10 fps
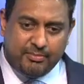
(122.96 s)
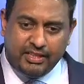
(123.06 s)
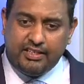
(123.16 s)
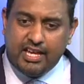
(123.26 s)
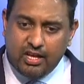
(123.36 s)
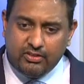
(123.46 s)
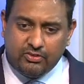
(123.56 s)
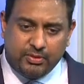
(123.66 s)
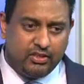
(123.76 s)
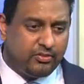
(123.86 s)
is coming
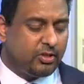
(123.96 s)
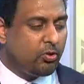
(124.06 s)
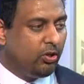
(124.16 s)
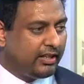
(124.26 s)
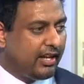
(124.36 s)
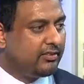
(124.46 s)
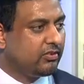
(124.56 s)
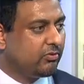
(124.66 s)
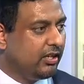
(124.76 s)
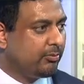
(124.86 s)
down is because of the colon
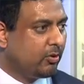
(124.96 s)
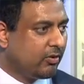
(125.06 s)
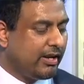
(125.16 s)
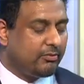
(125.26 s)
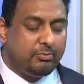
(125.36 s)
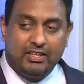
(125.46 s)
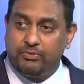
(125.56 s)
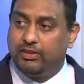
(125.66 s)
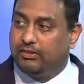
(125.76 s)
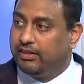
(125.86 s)
cancer screening program,
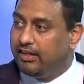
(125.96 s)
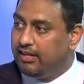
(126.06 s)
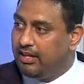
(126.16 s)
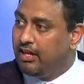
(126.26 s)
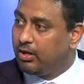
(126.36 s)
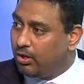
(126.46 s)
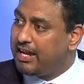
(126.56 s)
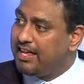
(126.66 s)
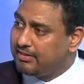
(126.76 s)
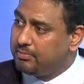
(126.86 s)
specifically
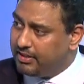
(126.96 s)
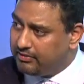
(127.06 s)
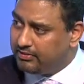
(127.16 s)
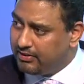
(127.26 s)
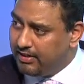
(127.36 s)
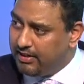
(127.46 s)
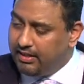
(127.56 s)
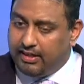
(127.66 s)
colonoscopies.